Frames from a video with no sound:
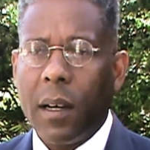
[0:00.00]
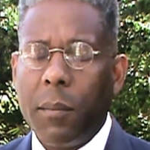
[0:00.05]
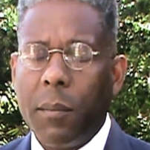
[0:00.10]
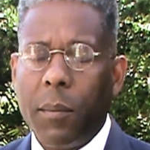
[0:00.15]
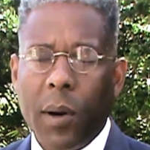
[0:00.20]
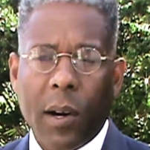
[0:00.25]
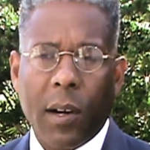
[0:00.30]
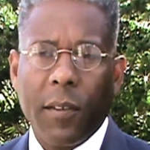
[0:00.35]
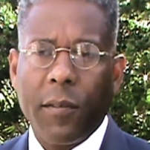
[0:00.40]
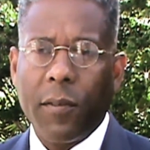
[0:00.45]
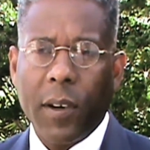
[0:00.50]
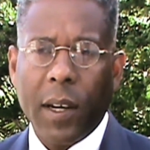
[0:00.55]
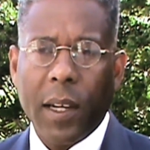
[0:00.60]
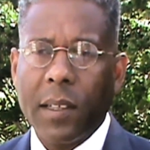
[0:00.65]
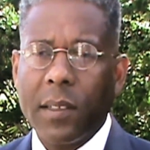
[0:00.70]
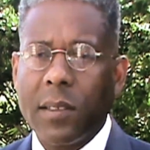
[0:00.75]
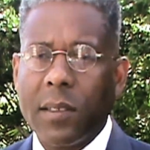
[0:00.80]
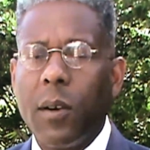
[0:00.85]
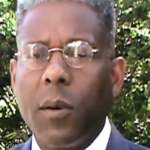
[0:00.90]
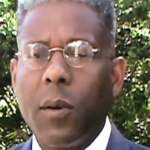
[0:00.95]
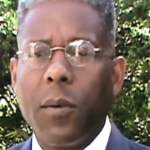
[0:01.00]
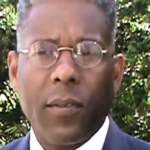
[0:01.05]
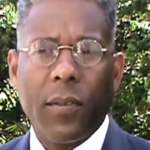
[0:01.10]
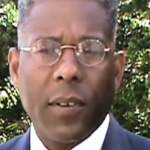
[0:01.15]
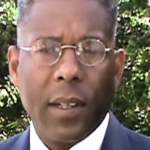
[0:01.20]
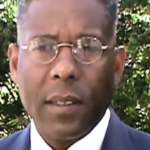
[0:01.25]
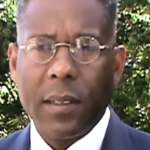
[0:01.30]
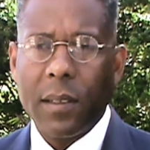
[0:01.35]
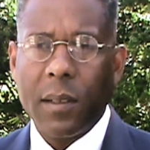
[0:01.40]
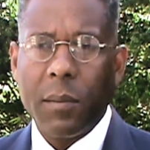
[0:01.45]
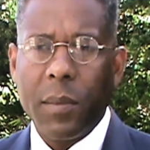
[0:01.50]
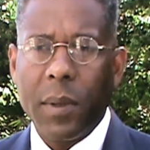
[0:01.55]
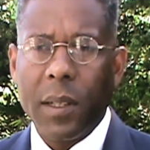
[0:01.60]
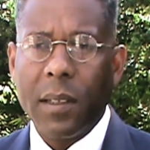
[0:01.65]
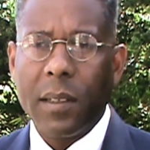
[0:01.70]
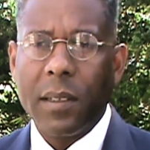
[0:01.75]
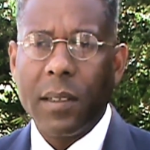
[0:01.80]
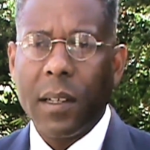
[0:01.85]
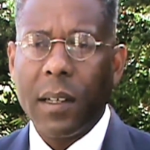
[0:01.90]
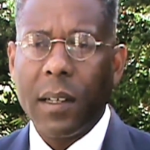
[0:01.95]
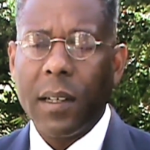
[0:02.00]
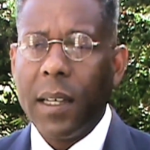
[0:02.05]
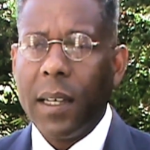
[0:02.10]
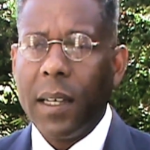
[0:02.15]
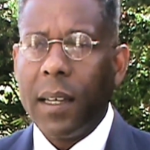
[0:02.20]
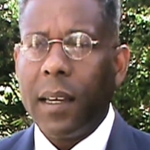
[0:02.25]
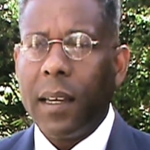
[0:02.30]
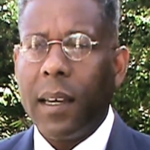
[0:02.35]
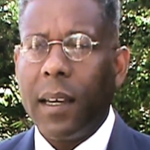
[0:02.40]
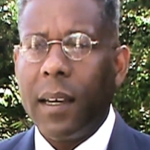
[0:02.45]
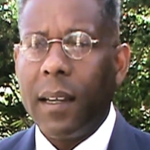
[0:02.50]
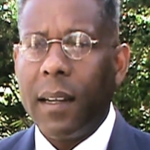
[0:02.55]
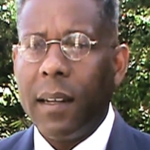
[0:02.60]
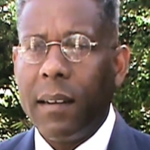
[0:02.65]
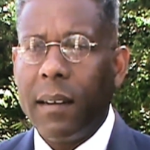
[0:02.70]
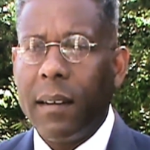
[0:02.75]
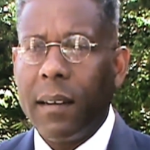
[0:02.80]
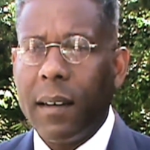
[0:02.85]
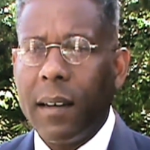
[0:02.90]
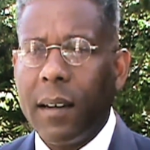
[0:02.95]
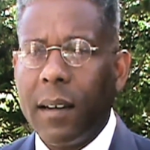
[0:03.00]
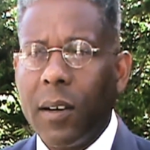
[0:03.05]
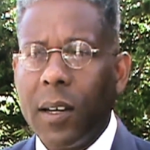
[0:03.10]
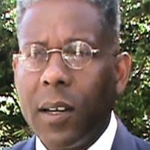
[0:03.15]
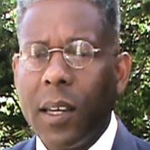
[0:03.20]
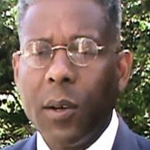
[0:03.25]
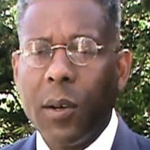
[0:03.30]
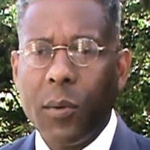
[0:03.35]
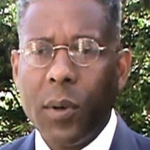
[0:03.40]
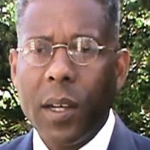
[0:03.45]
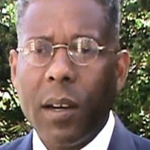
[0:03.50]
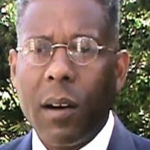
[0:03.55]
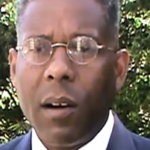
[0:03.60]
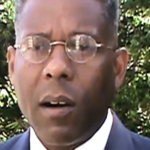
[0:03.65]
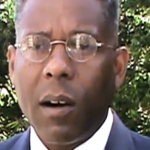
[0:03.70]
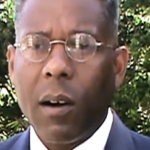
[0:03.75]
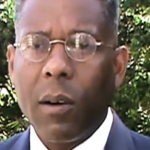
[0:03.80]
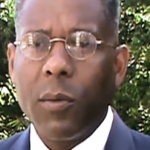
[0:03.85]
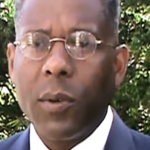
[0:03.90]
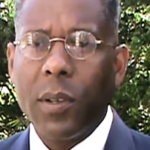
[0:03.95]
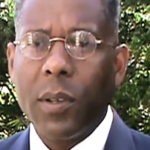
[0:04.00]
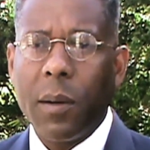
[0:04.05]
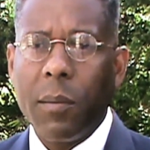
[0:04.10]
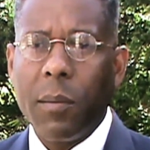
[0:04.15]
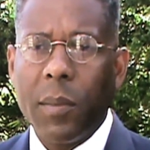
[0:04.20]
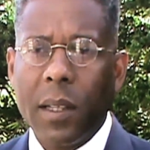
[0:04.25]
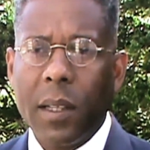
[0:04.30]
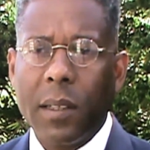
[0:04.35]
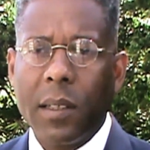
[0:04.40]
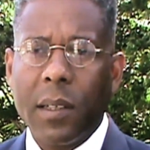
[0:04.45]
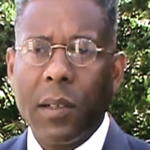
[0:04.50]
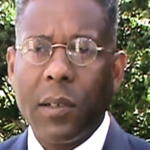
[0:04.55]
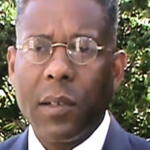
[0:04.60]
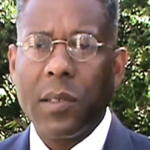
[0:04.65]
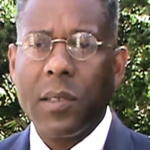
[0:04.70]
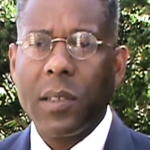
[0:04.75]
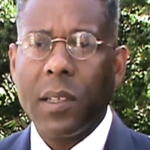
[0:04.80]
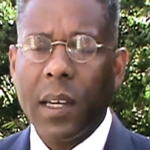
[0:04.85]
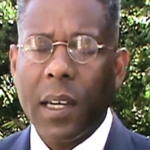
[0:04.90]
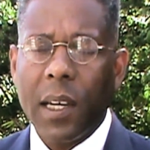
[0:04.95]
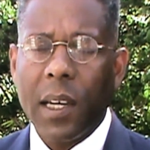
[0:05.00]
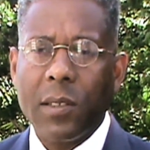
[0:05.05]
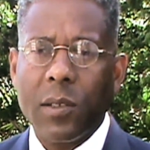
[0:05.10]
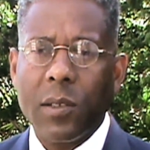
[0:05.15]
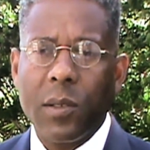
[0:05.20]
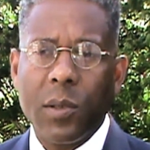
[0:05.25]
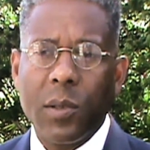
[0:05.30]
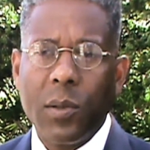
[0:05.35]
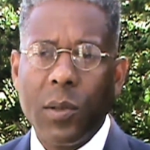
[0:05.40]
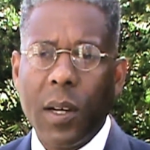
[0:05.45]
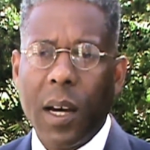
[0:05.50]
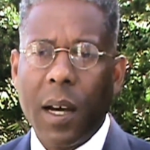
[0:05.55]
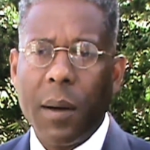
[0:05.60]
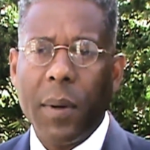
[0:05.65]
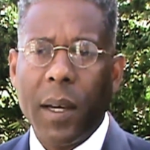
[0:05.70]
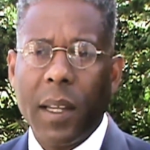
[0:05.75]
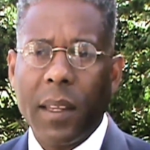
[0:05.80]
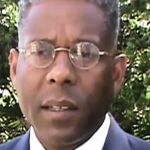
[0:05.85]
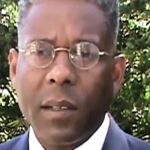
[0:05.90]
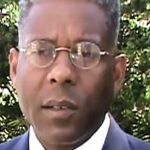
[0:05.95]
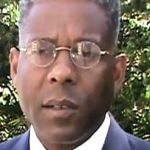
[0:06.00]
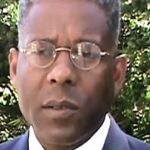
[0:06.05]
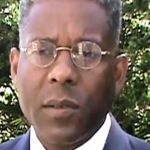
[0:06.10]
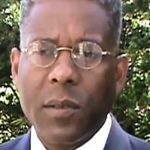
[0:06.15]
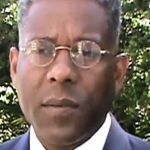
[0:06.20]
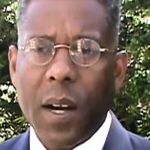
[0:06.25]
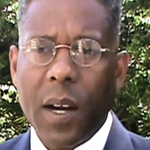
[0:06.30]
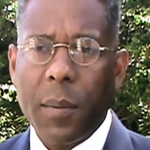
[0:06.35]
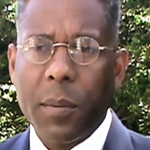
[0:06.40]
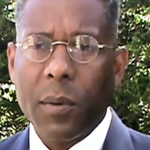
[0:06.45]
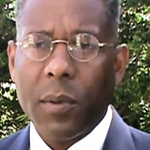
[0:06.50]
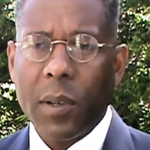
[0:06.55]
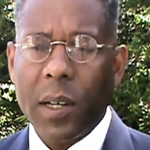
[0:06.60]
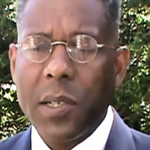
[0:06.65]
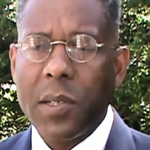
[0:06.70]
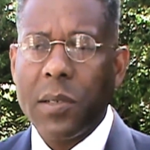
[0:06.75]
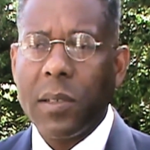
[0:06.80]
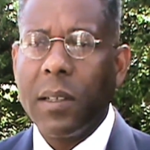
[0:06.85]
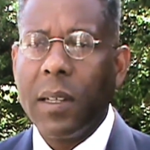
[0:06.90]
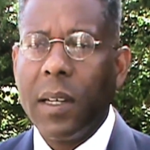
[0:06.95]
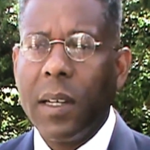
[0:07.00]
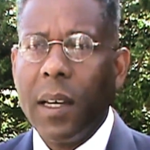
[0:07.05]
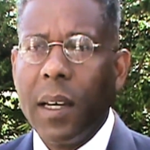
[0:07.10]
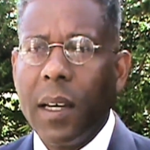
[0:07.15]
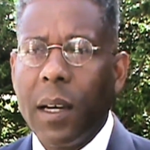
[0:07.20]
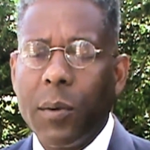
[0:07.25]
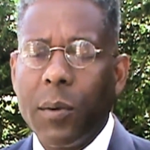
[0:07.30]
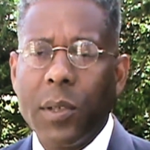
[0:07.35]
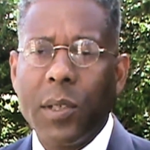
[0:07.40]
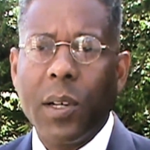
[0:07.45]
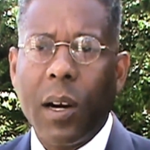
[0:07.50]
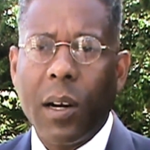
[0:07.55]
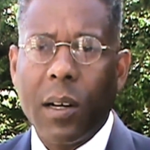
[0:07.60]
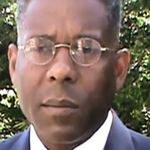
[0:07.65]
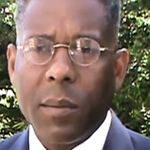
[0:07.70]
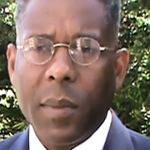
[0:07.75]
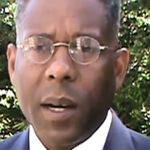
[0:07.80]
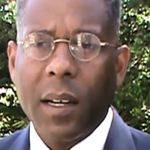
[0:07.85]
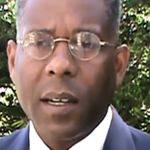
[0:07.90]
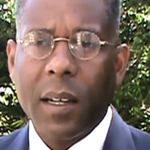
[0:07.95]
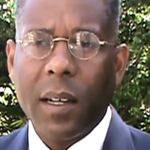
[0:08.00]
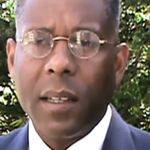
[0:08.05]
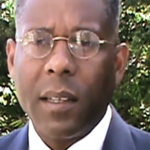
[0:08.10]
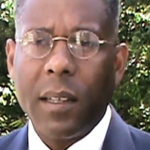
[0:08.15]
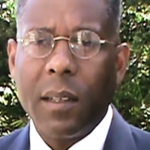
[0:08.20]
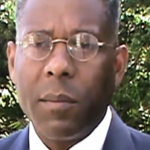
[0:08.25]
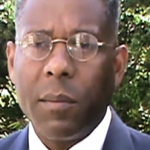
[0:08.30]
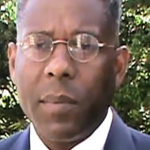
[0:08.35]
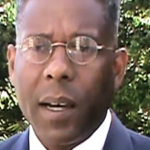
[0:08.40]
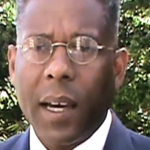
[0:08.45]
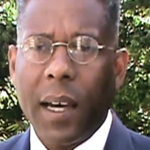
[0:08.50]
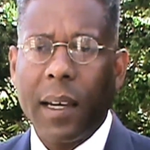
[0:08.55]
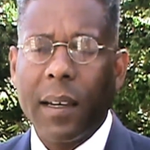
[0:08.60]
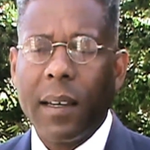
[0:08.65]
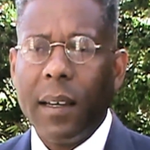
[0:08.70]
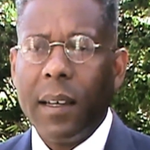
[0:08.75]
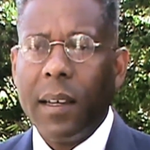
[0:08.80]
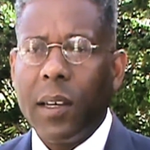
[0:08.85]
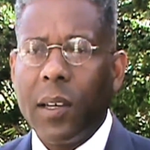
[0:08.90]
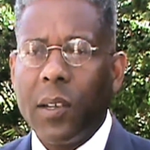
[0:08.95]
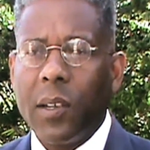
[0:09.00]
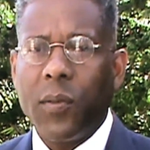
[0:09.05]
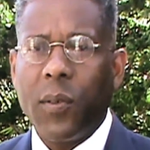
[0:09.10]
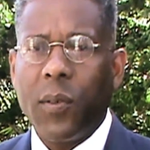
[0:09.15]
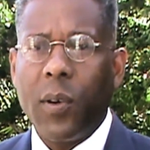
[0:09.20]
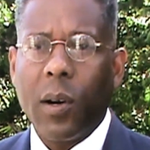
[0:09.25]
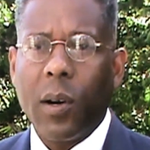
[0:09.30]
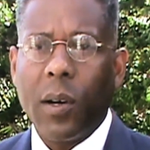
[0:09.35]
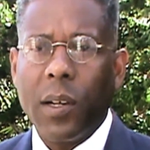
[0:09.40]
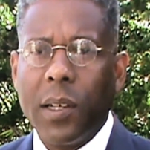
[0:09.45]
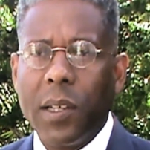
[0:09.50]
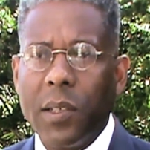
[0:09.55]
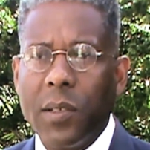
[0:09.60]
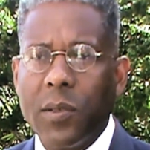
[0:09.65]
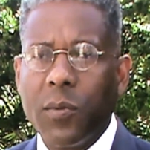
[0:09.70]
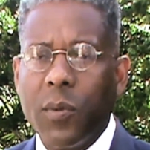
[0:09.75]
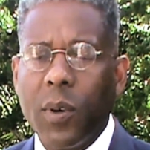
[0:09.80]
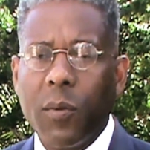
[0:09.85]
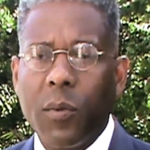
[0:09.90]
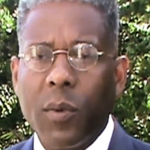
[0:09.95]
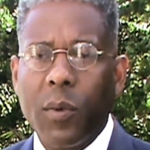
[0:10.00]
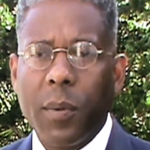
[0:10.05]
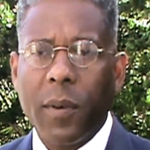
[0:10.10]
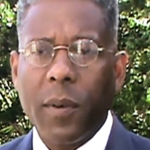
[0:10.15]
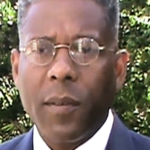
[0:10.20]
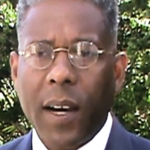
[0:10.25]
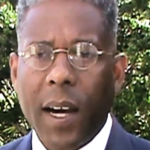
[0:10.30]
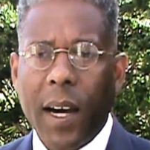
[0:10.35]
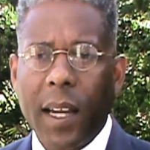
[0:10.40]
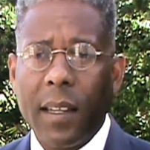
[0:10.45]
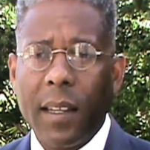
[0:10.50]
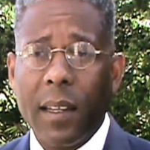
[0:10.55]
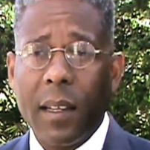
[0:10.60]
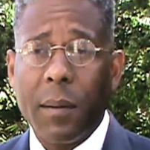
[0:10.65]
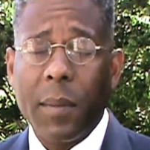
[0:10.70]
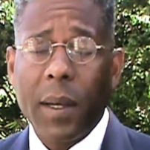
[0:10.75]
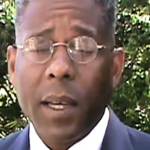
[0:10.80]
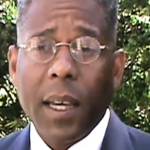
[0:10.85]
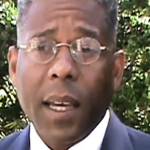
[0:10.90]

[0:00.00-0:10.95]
Barney Frank is no friend to the military, and here we are with a military disengaged in 2 combat theaters of operation, and we're talking about cutting them back as far as what we're providing them.